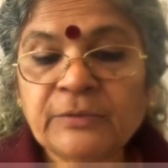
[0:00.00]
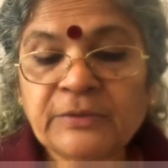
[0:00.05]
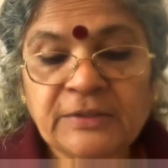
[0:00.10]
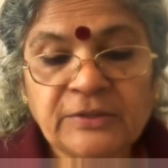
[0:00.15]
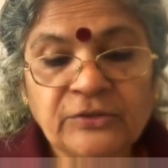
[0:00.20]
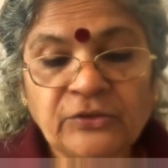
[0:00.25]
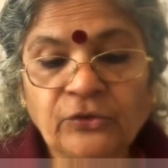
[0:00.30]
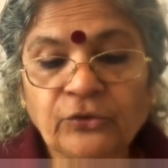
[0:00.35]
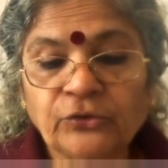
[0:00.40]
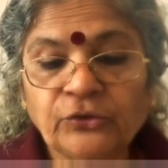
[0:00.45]
which
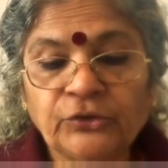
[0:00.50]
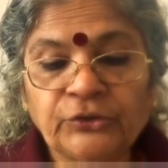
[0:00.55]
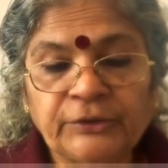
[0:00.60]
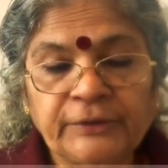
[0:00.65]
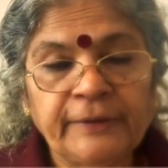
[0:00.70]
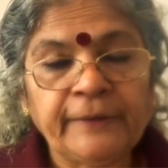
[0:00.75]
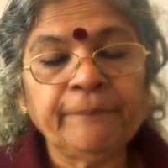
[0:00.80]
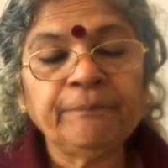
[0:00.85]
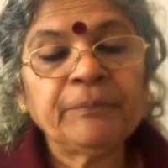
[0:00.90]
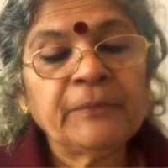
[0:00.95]
is equal to
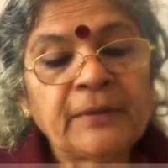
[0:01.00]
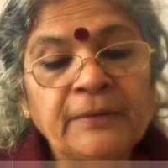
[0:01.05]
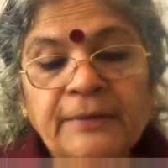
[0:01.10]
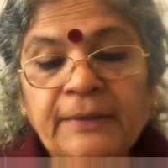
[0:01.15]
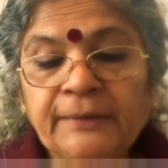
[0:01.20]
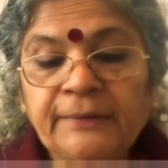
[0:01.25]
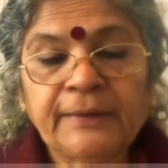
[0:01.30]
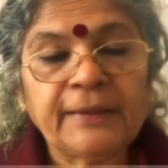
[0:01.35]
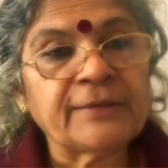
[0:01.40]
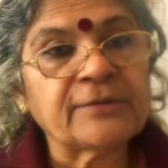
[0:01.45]
t,
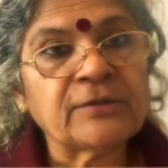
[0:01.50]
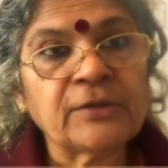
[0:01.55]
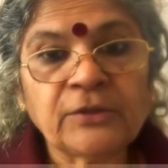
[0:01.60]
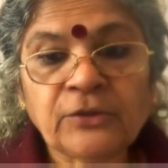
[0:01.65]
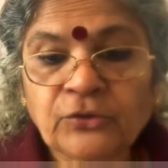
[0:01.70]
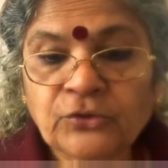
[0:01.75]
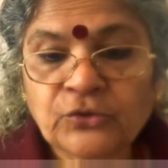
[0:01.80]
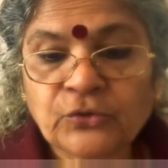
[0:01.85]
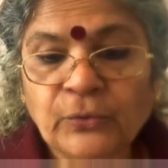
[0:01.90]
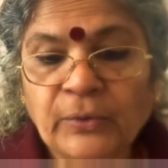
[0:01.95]
that takes
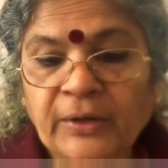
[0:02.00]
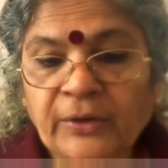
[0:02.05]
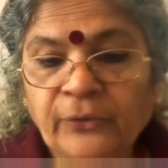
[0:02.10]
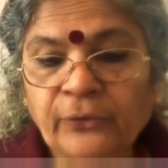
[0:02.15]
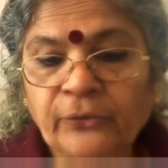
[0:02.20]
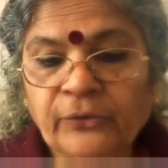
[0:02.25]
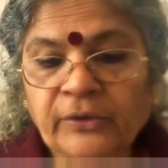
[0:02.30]
the square root.